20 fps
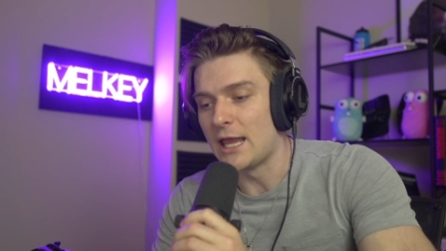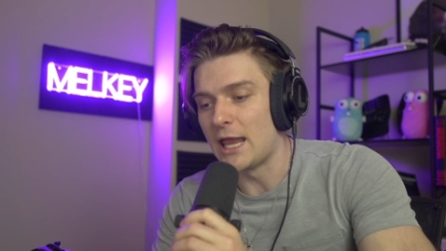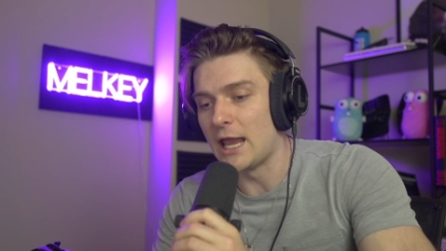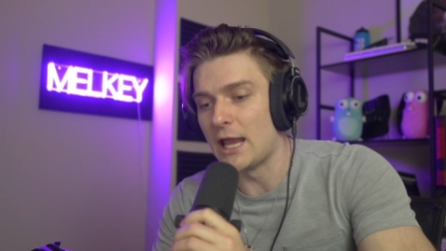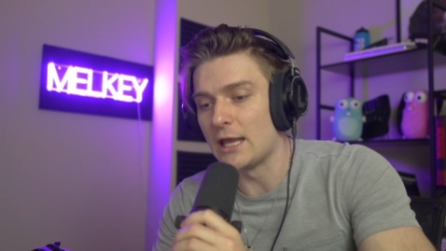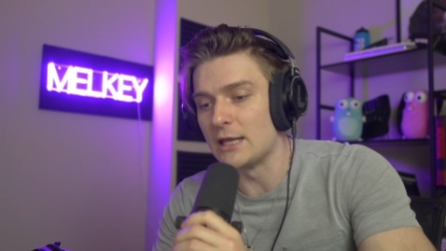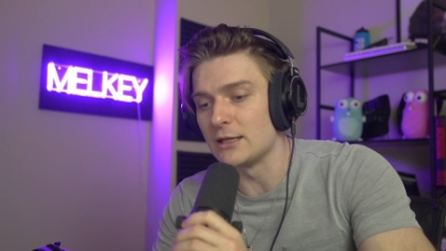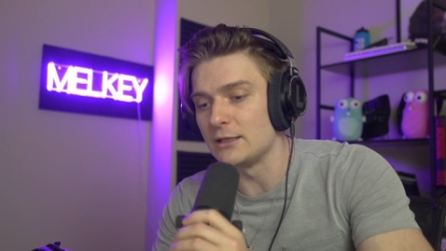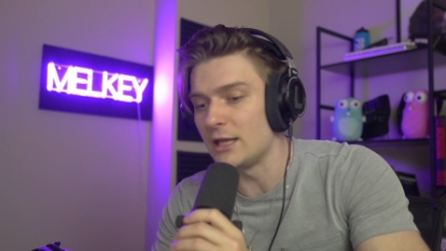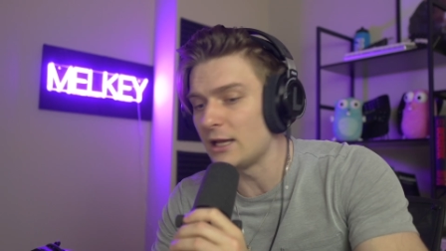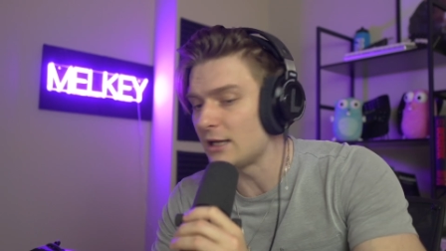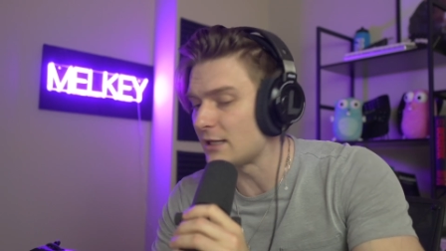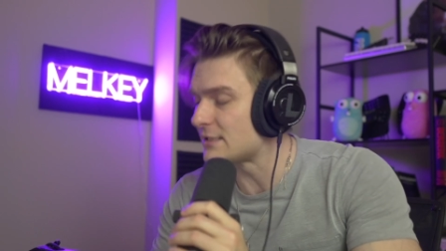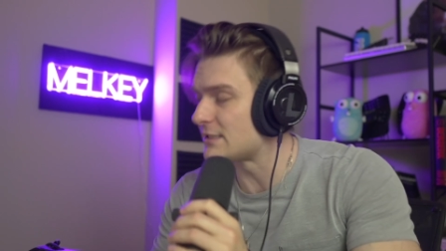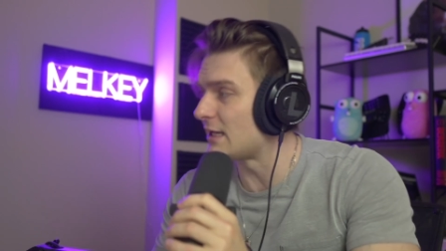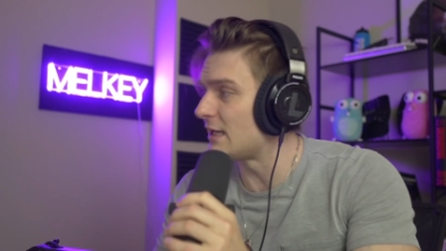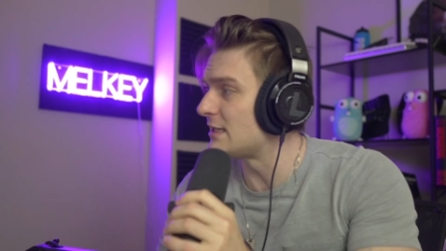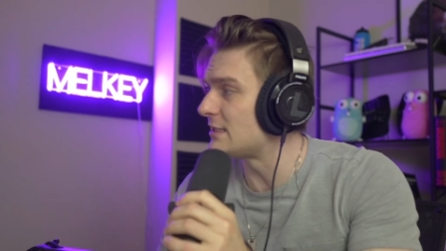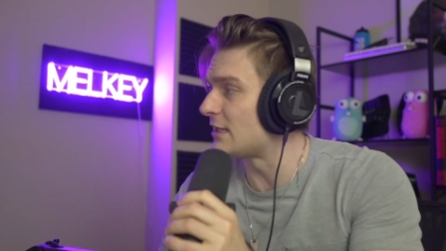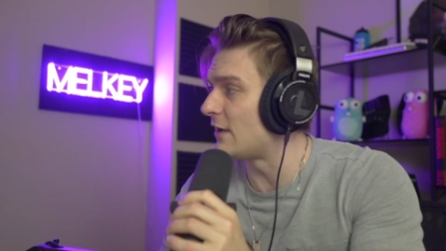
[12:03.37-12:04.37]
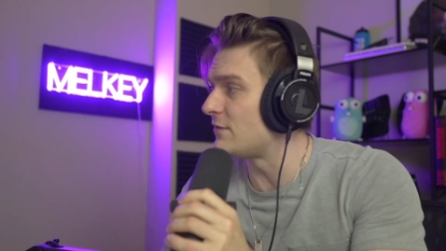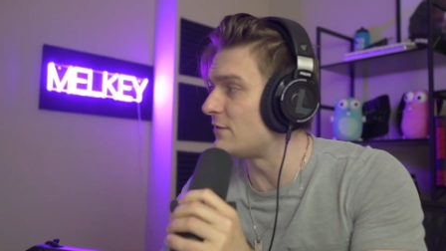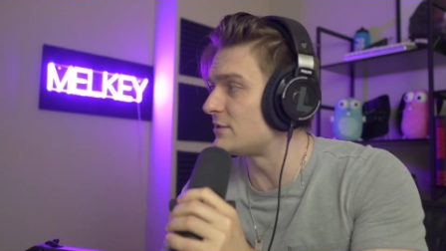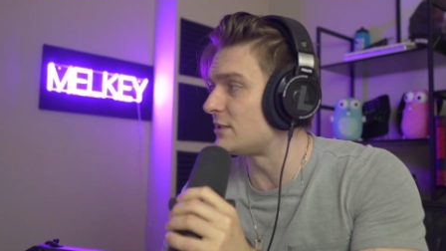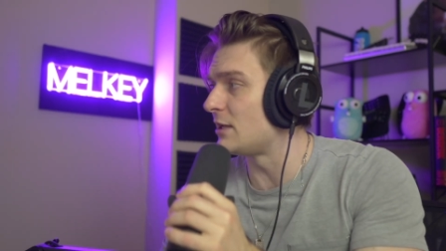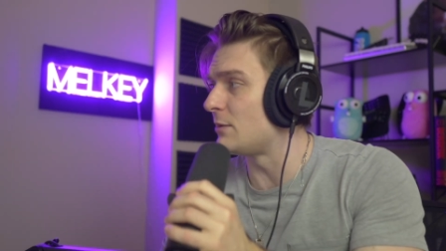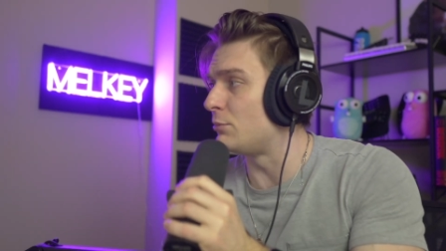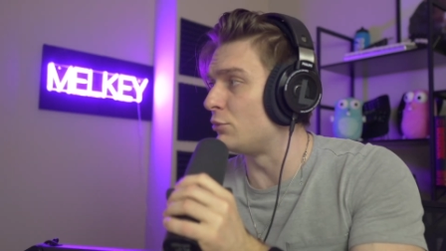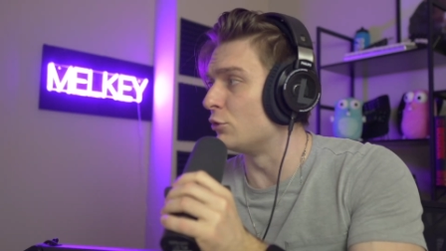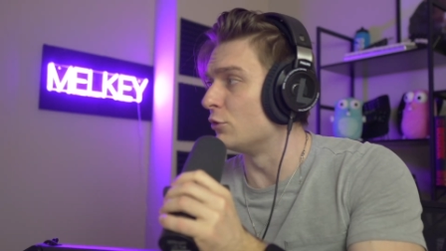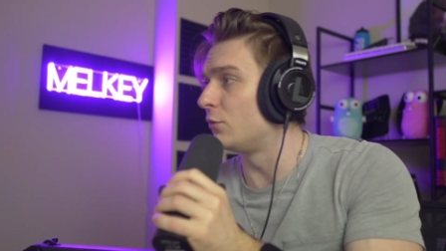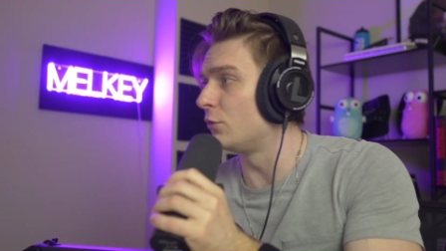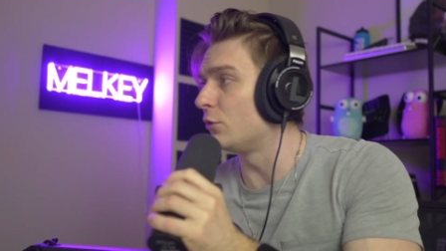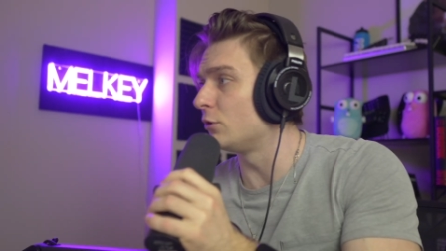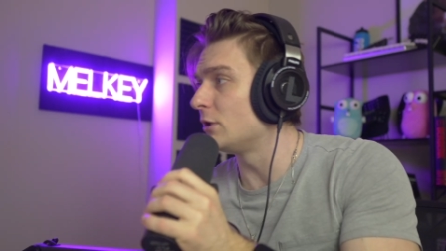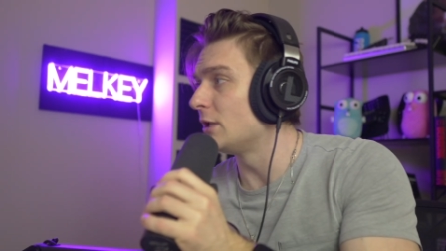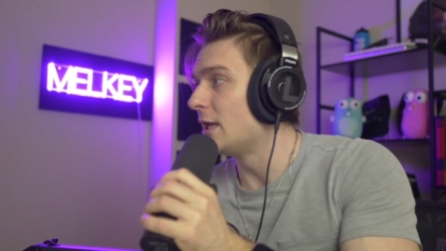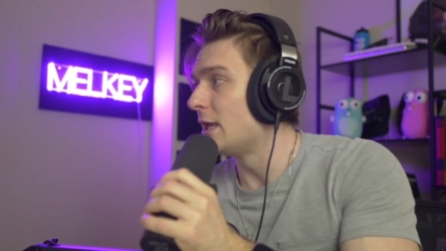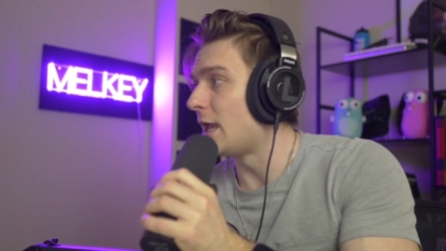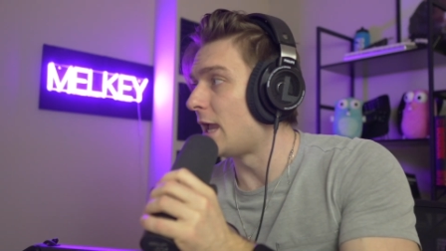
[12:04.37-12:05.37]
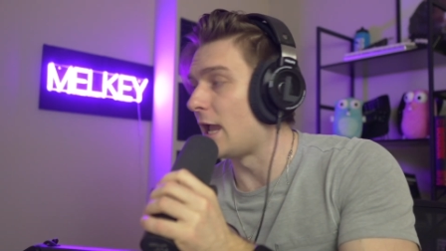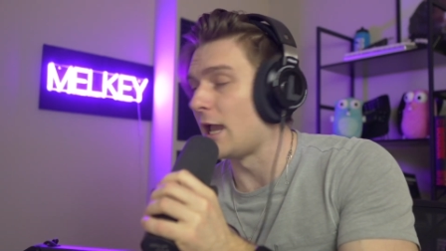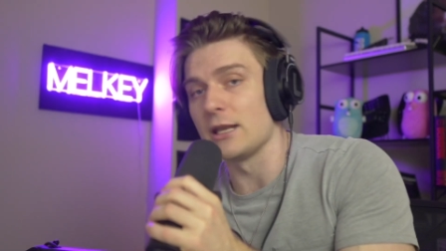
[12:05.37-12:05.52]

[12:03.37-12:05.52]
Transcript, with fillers: And yeah, stay safe, stay beautiful,